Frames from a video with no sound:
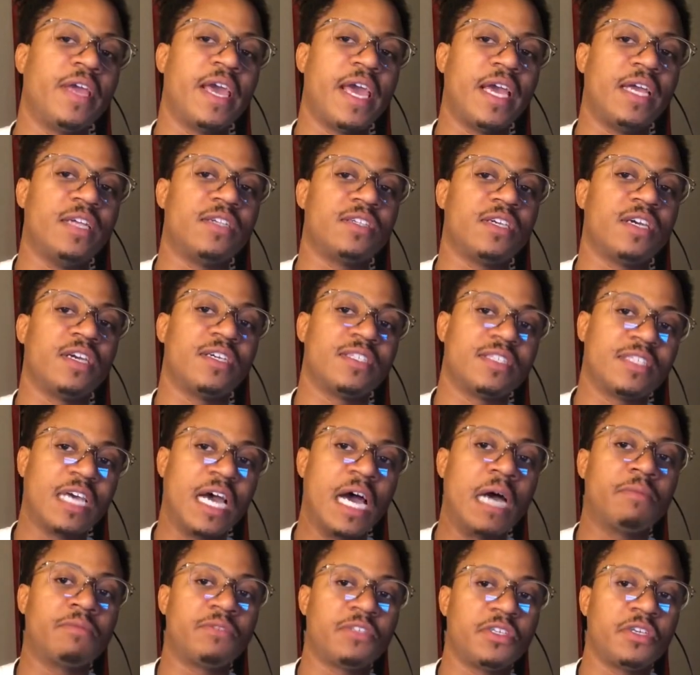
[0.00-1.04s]
agent, a
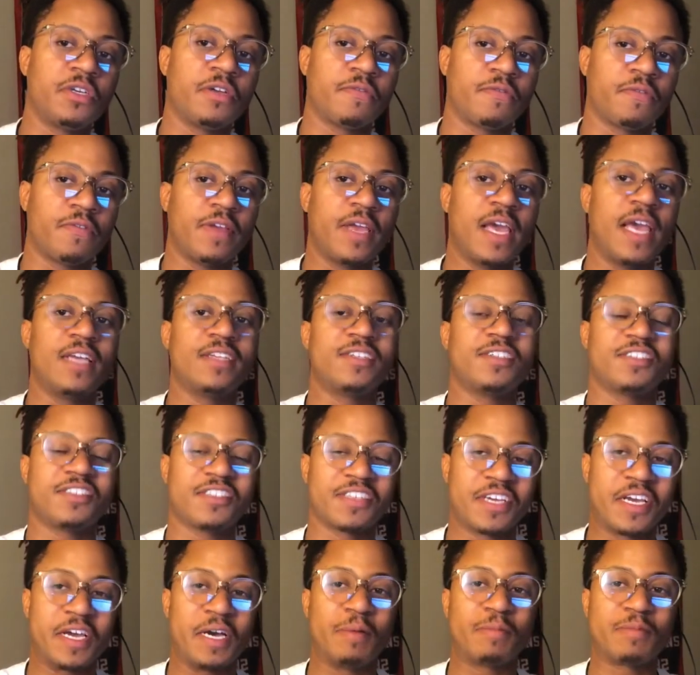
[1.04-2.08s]
top tier free agent,
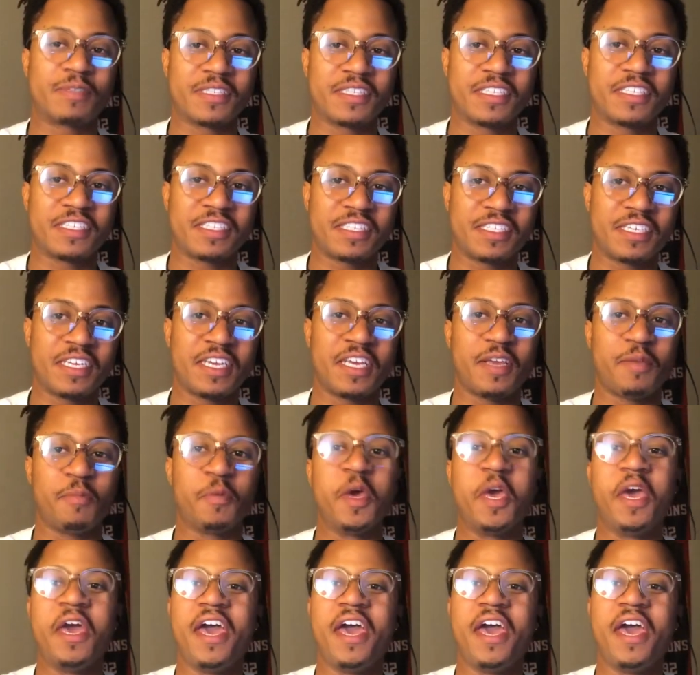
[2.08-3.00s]
to come to this team.